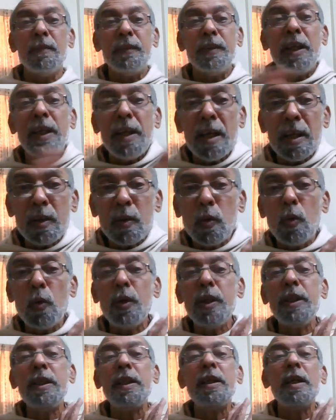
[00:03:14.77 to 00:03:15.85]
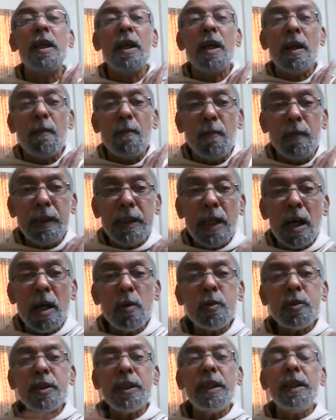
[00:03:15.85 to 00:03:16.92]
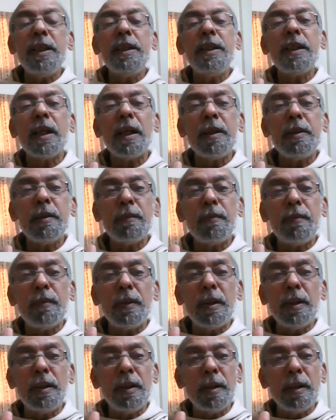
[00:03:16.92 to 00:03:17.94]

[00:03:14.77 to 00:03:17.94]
they are going without any kind of